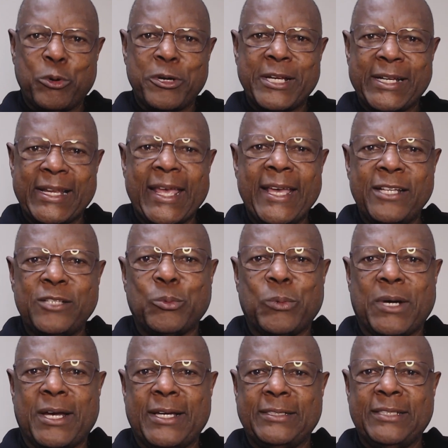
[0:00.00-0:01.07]
in
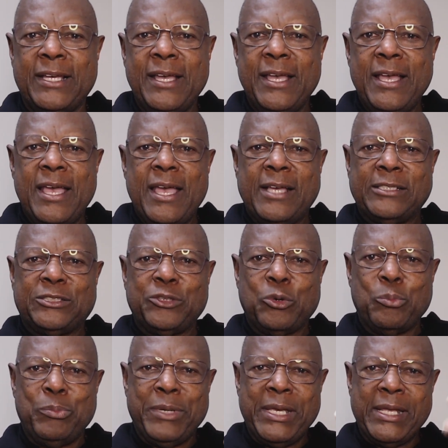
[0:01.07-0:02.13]
edgewise. And so
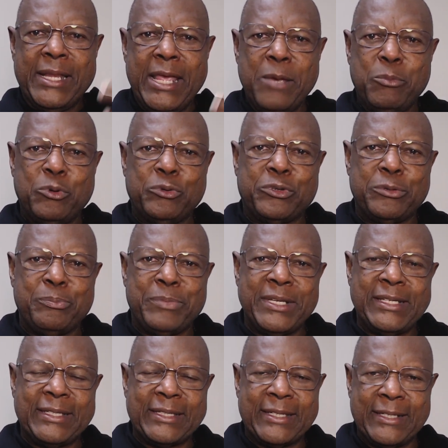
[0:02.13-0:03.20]
being able to be
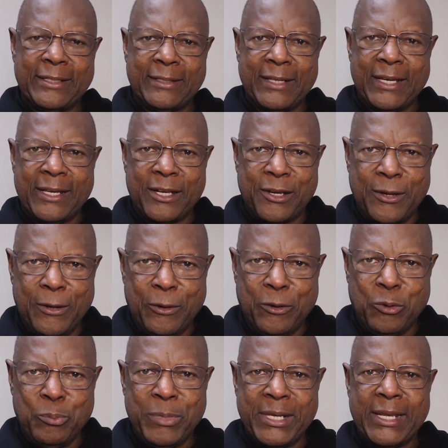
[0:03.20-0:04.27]
still and know,
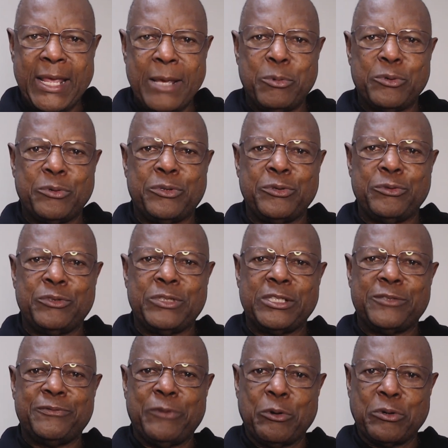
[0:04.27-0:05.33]
being able to
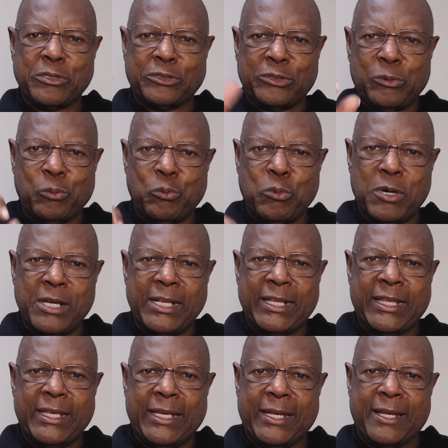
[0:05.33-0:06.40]
just focus on one
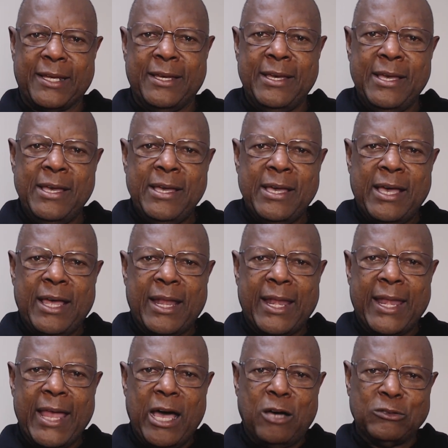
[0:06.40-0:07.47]
thing
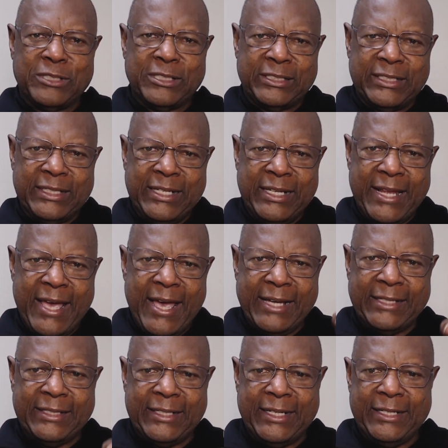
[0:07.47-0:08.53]
allows us to get
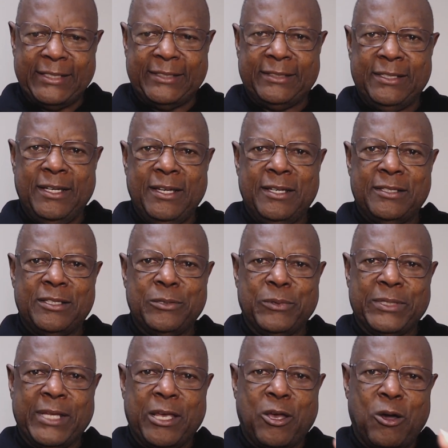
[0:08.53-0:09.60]
access to what
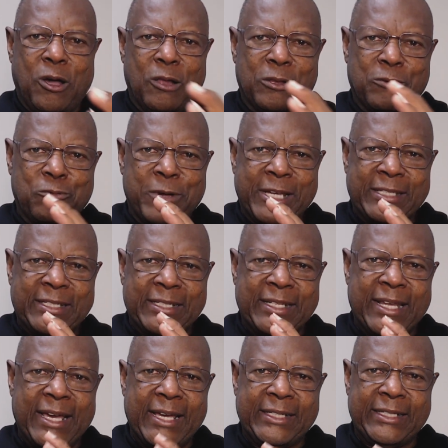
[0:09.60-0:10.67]
they call the rest and
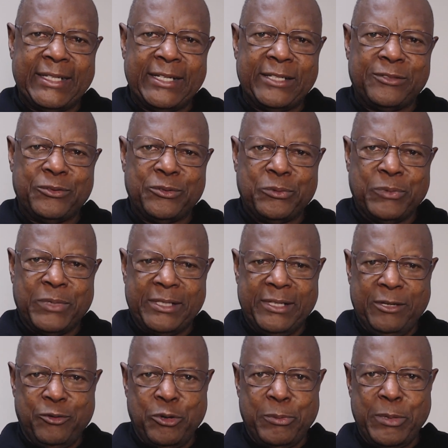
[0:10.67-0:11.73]
digest, or what
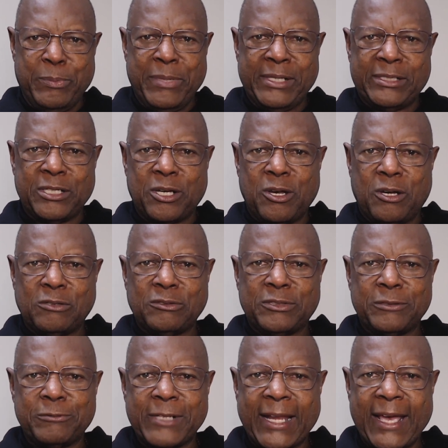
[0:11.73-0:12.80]
Herbert Benson calls
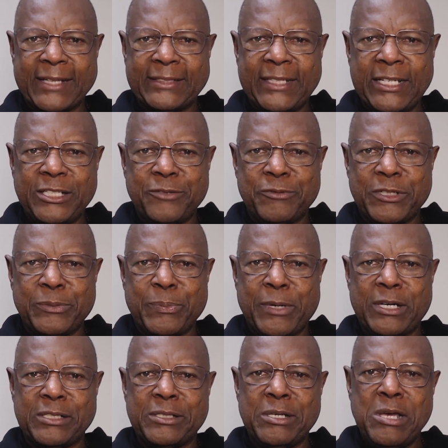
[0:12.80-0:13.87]
the relaxation
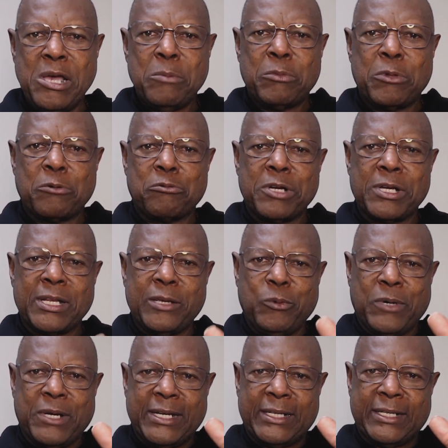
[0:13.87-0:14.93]
response. But really
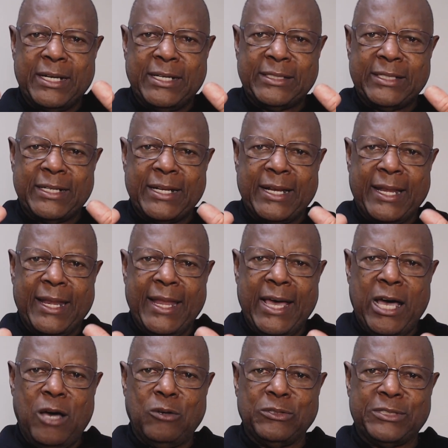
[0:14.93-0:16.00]
what it does, it
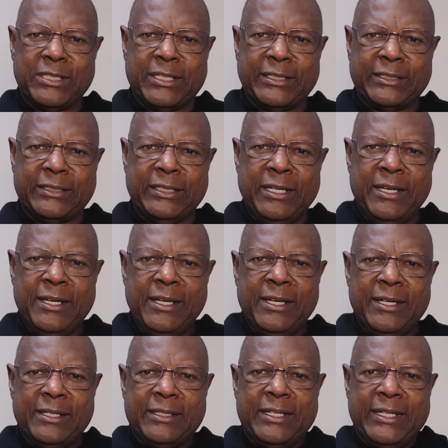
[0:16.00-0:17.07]
allows us
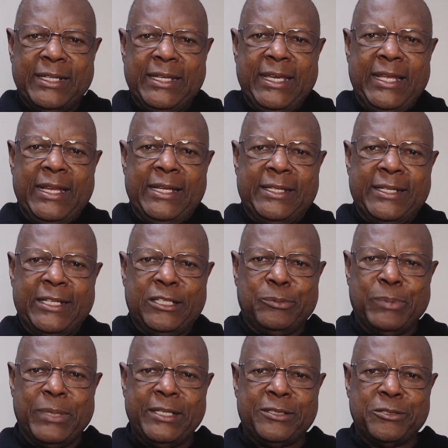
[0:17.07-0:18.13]
to get into this
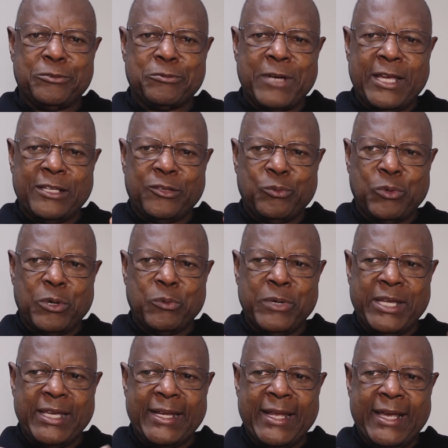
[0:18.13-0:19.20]
place of rest where we
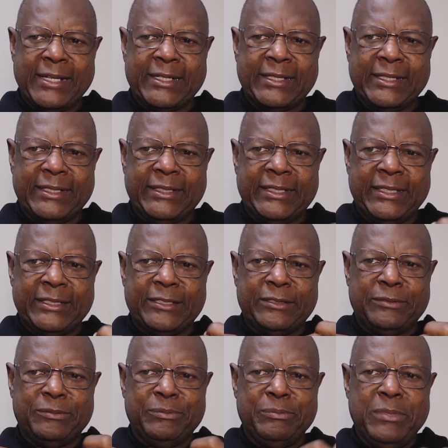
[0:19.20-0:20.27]
can actually
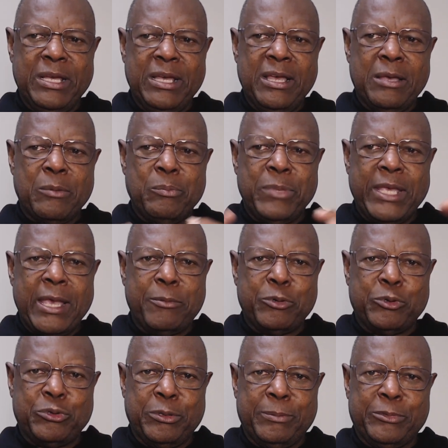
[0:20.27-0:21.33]
just be able
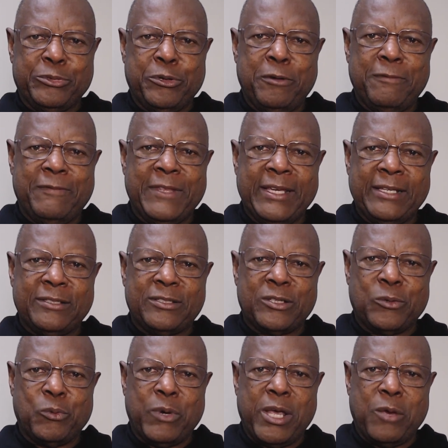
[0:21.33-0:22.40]
to observe things in a
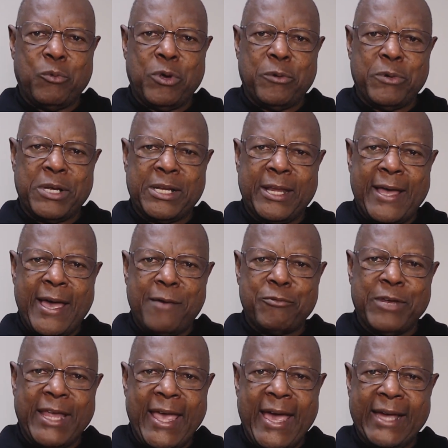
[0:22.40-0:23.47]
way where we're not
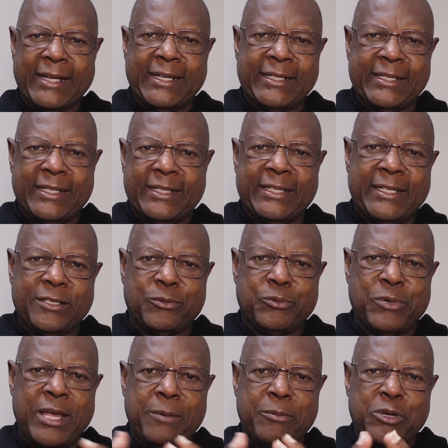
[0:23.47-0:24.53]
reacting to things.
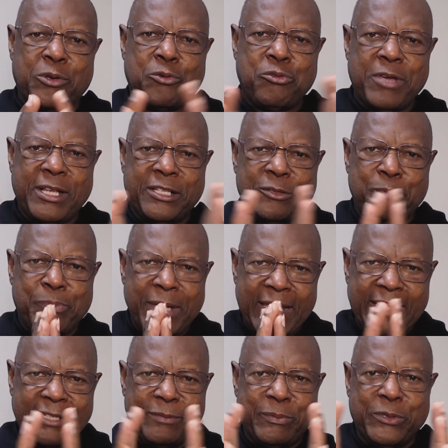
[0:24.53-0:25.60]
We're able to create
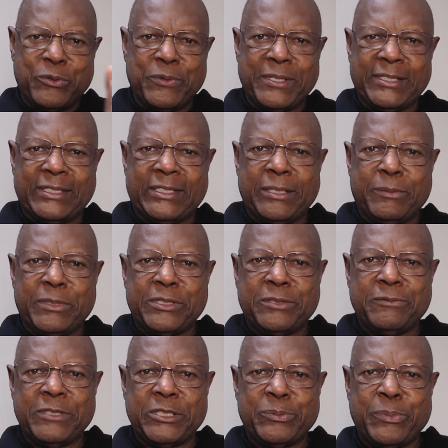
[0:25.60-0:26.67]
space between stimulus
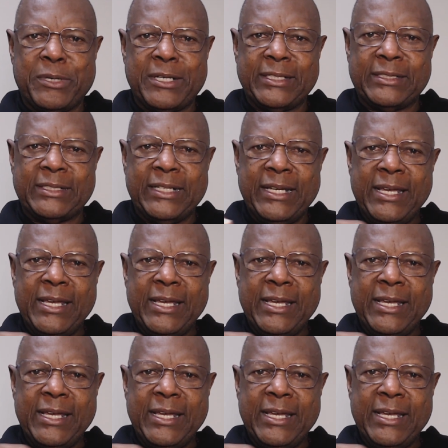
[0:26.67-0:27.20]
and response.